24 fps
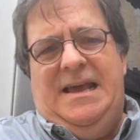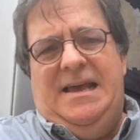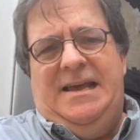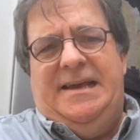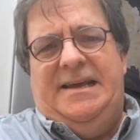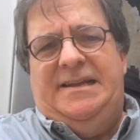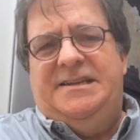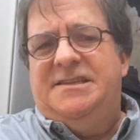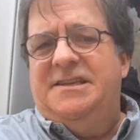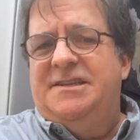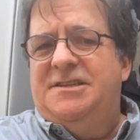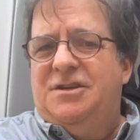
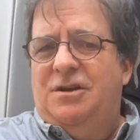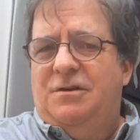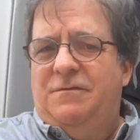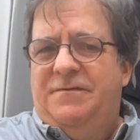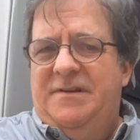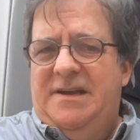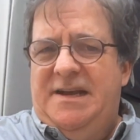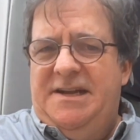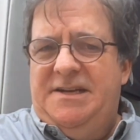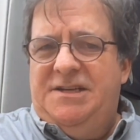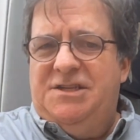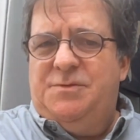And since our
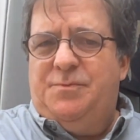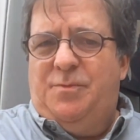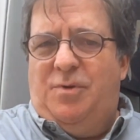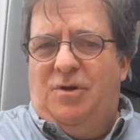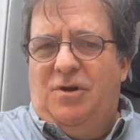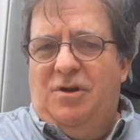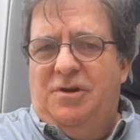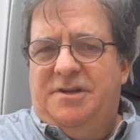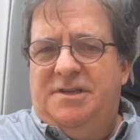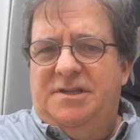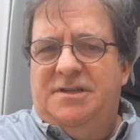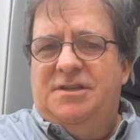van is
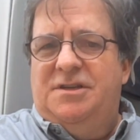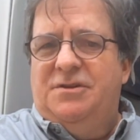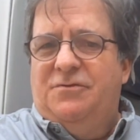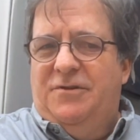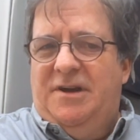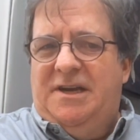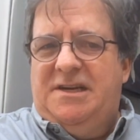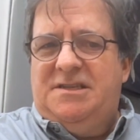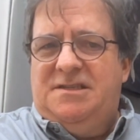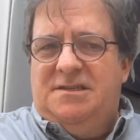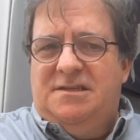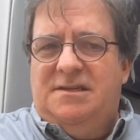parked in
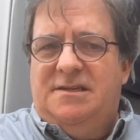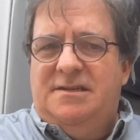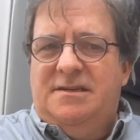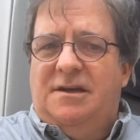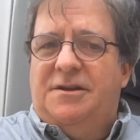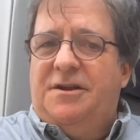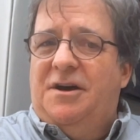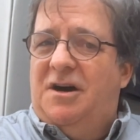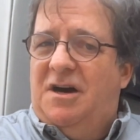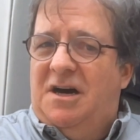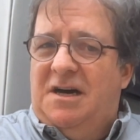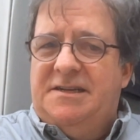direct sun
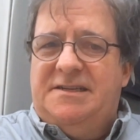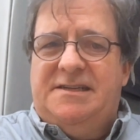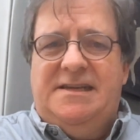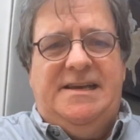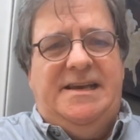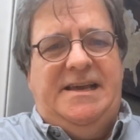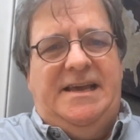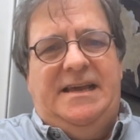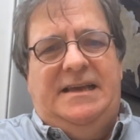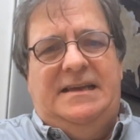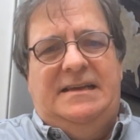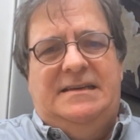on a hot
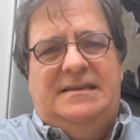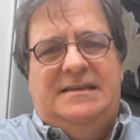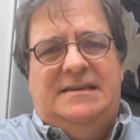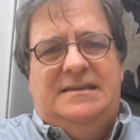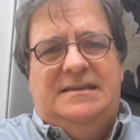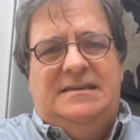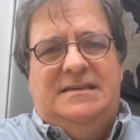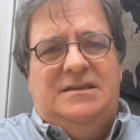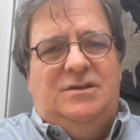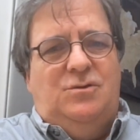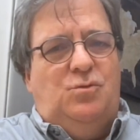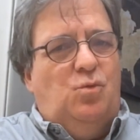day,
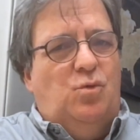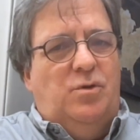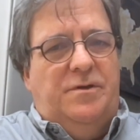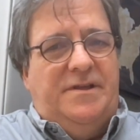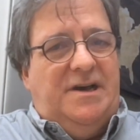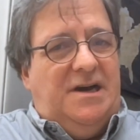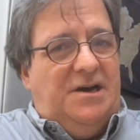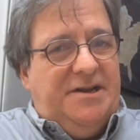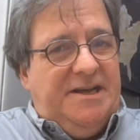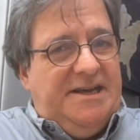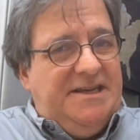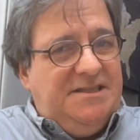
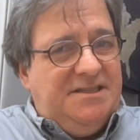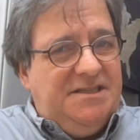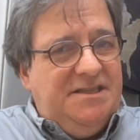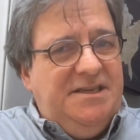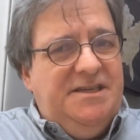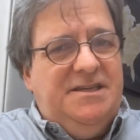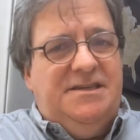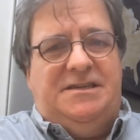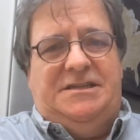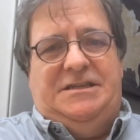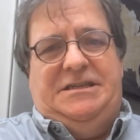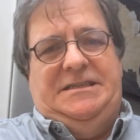without
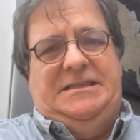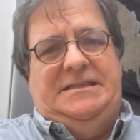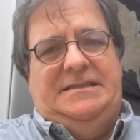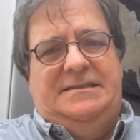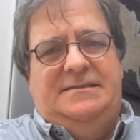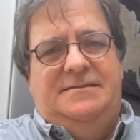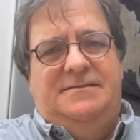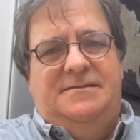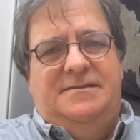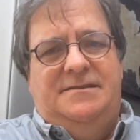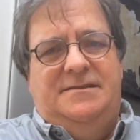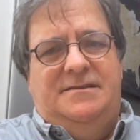AC on,
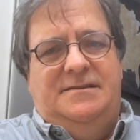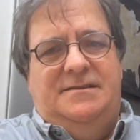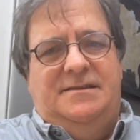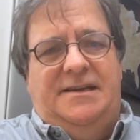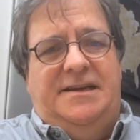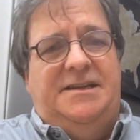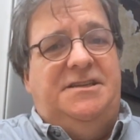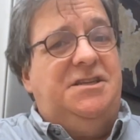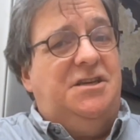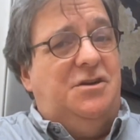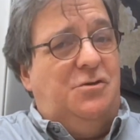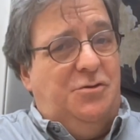
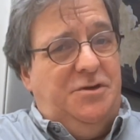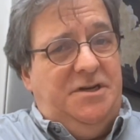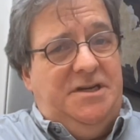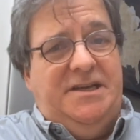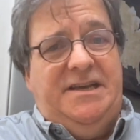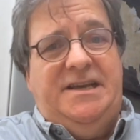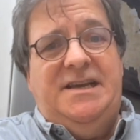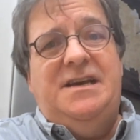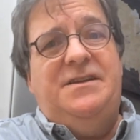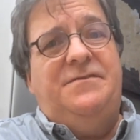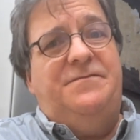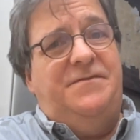it's going to
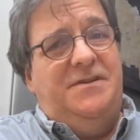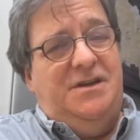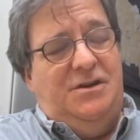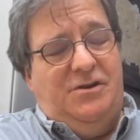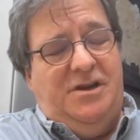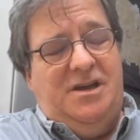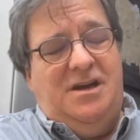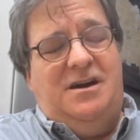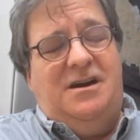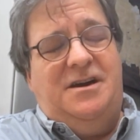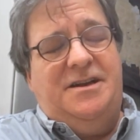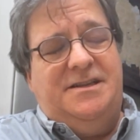get
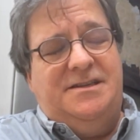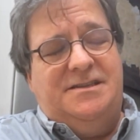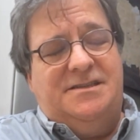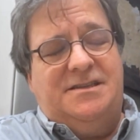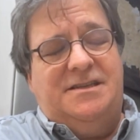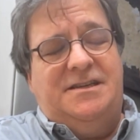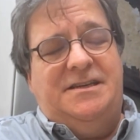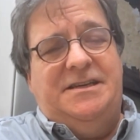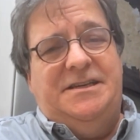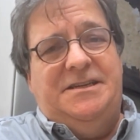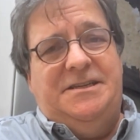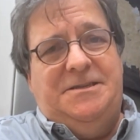very hot
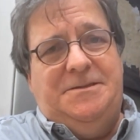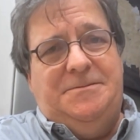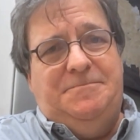inside.